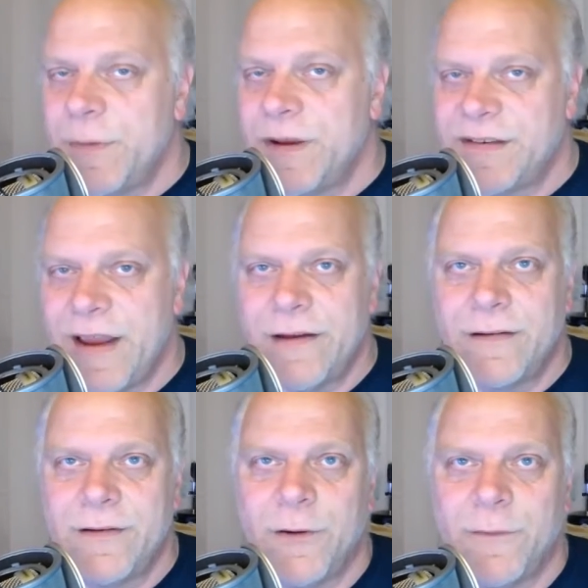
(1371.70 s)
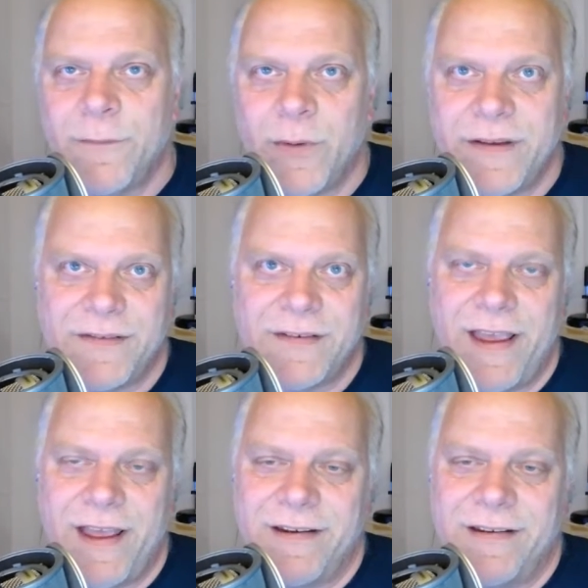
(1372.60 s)
heard me say her
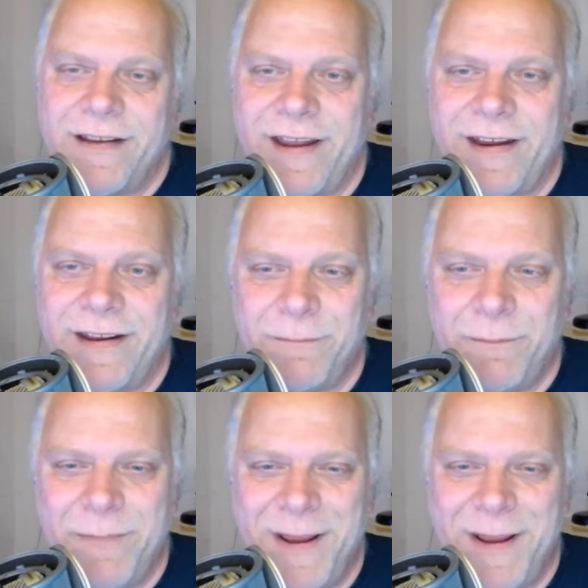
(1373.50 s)
voice, and and it,